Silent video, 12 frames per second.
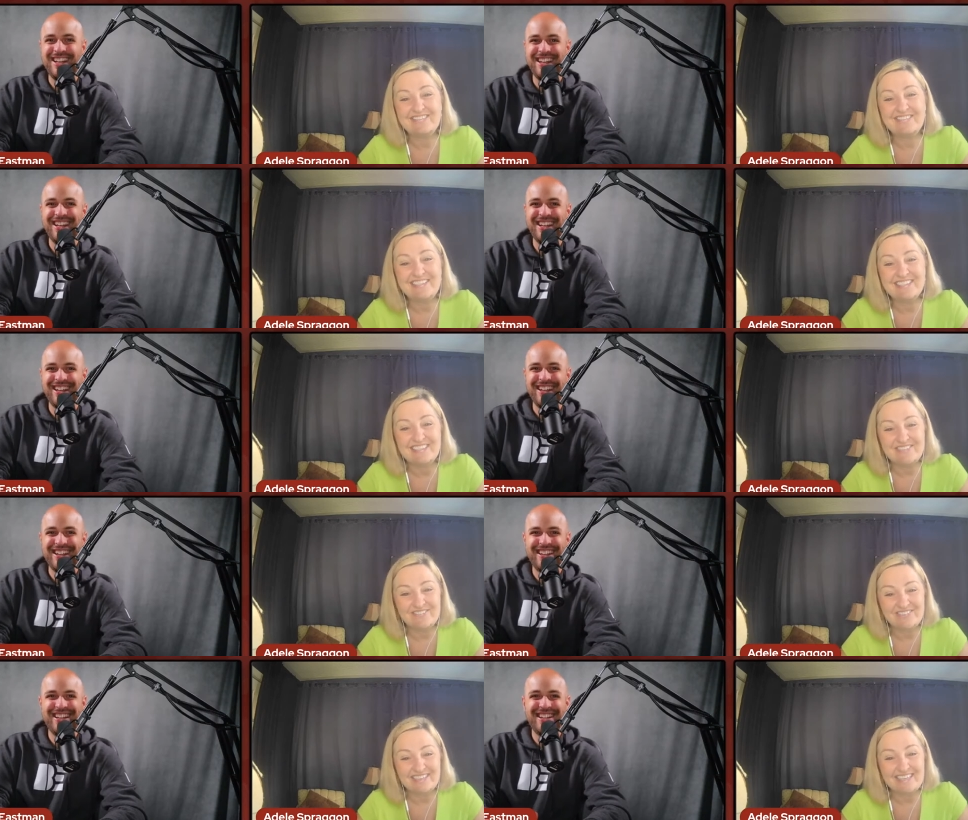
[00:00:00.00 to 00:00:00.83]
Speaker 1: reason
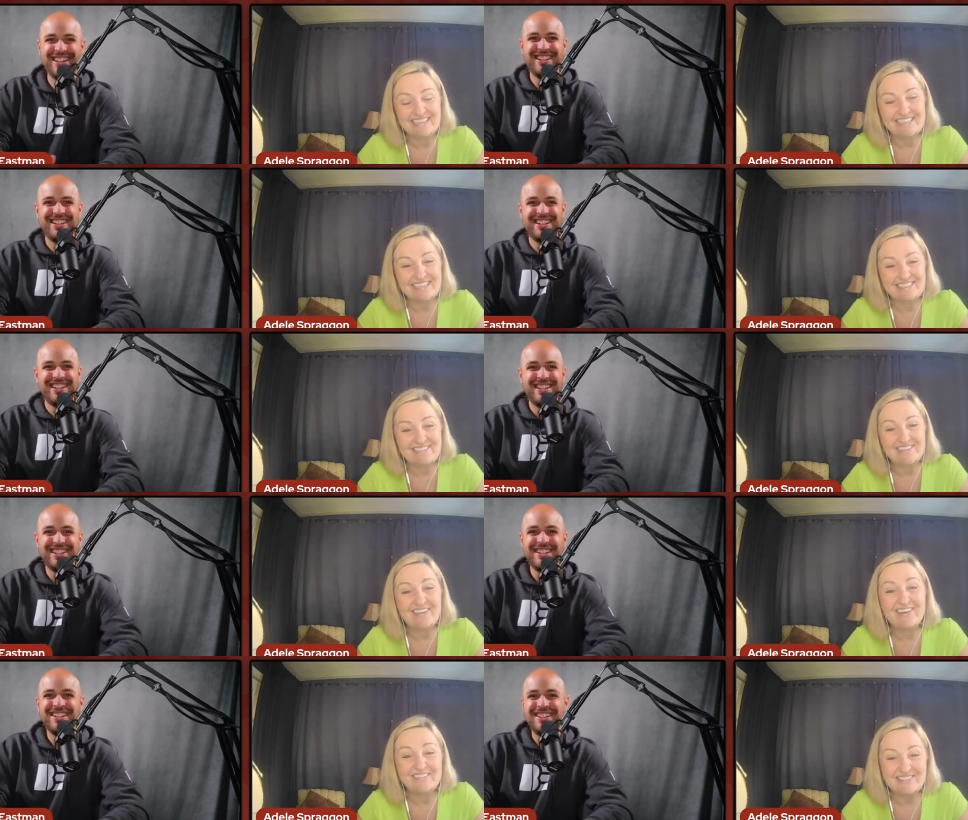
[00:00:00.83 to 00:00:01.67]
for that has a
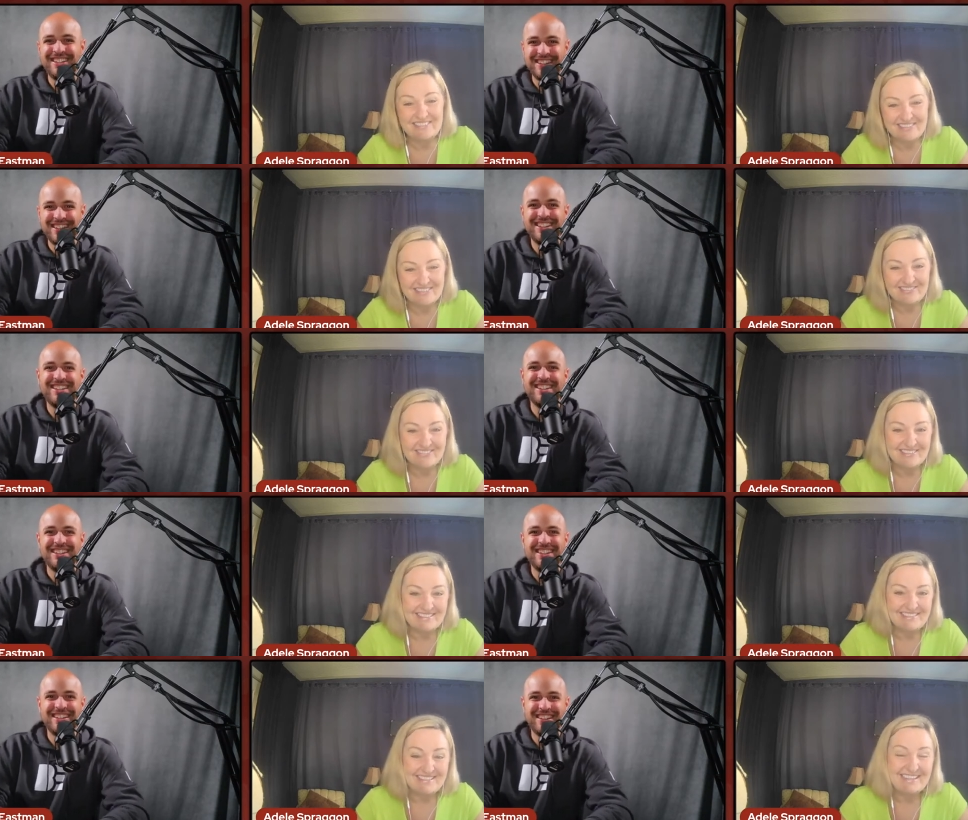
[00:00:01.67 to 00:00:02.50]
lot to do
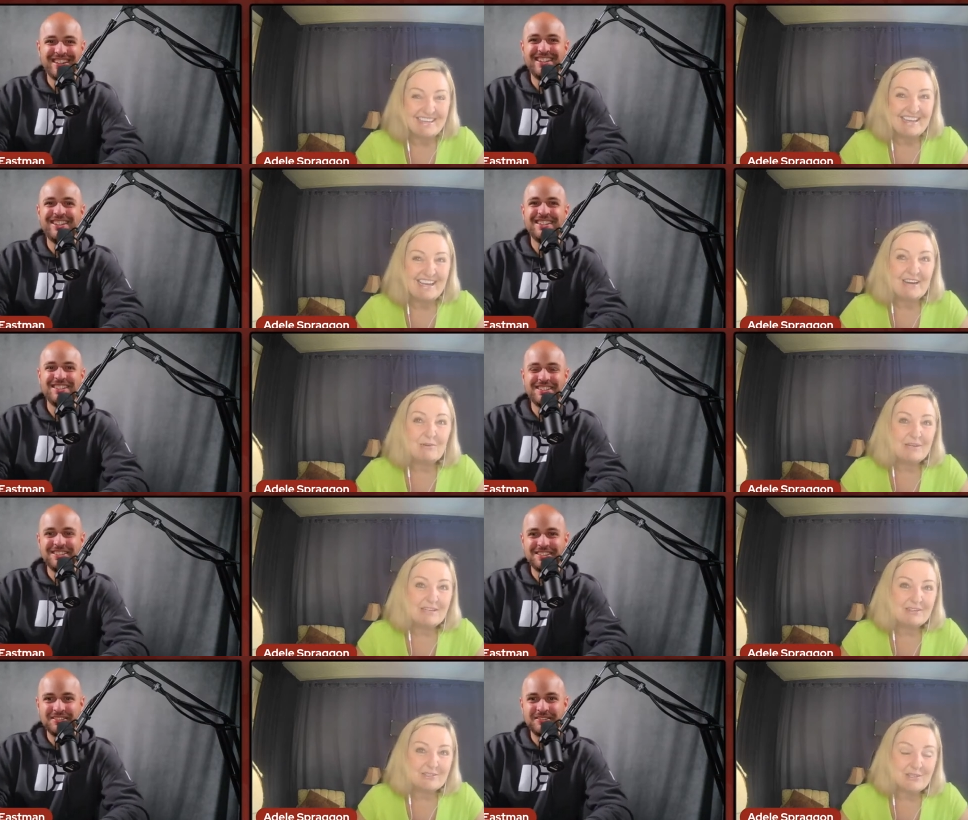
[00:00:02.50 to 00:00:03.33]
with how we
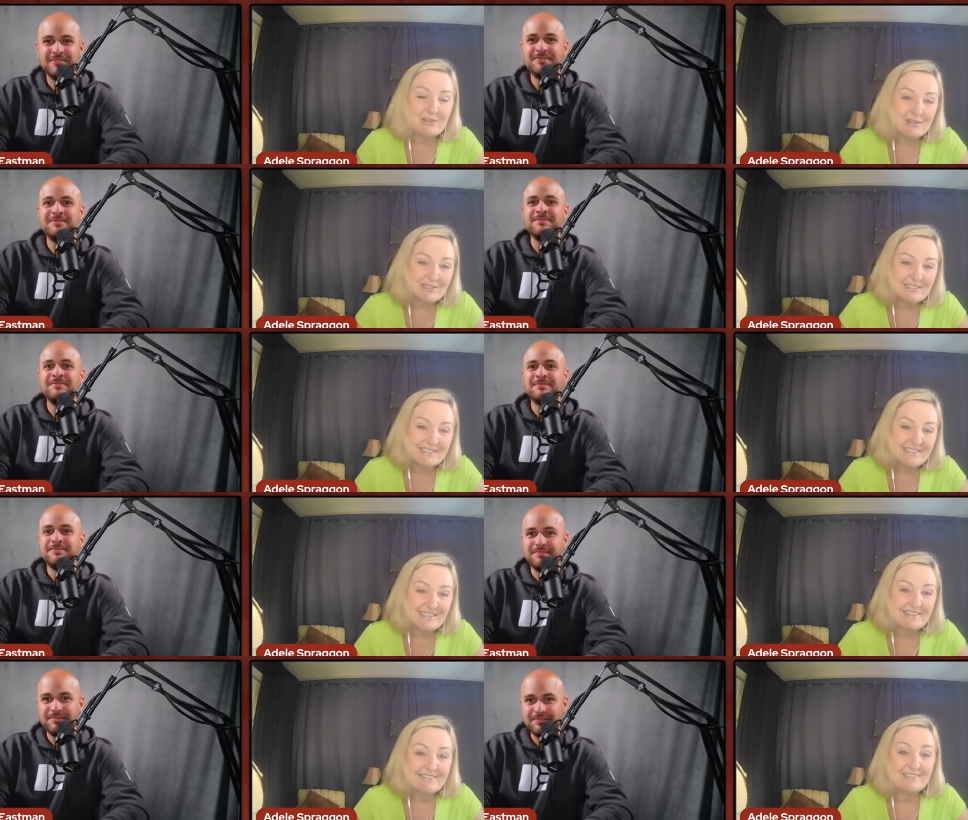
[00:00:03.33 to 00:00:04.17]
are taught to
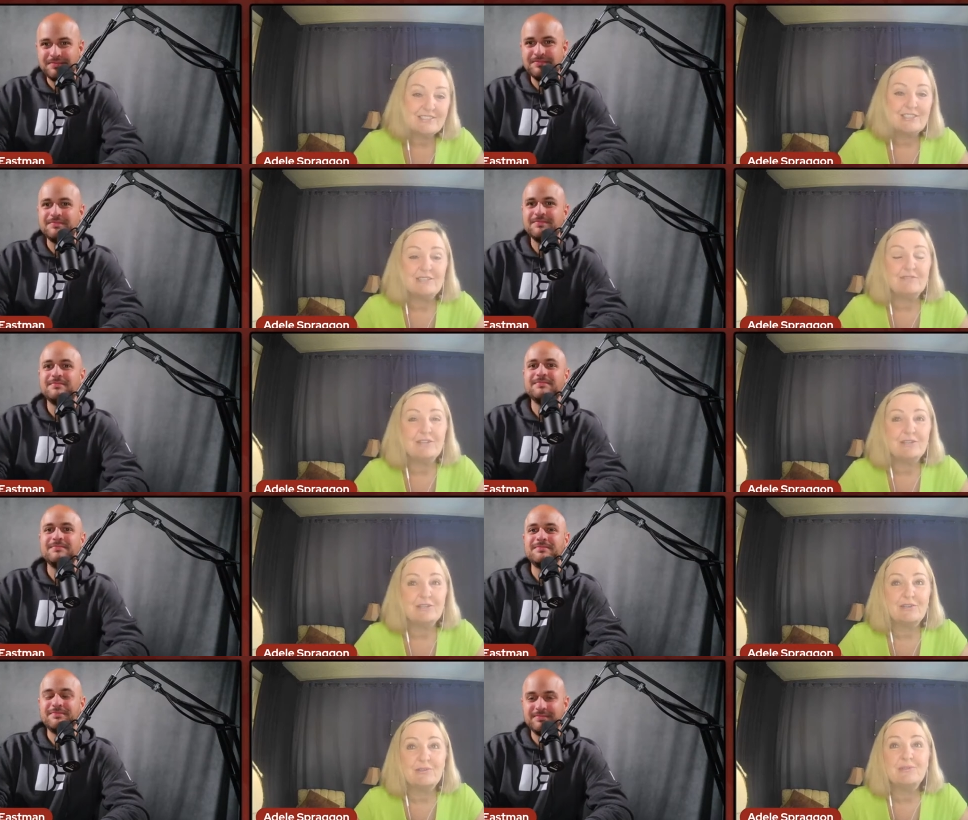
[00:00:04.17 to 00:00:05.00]
set and achieve our
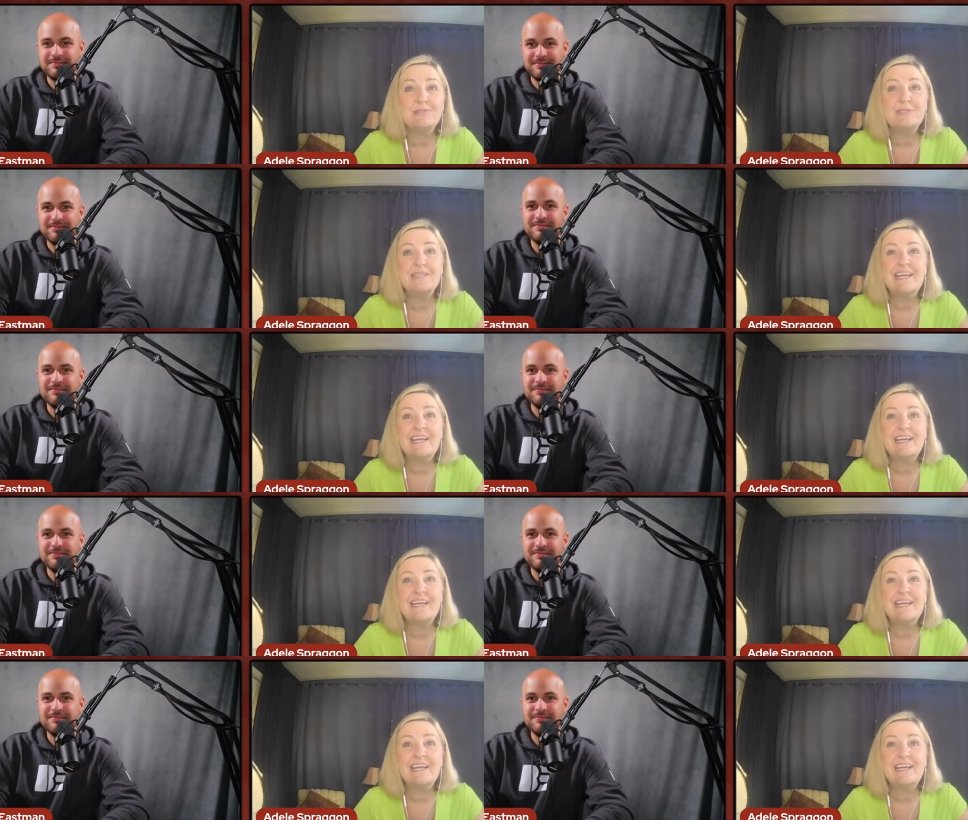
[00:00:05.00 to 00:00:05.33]
goals.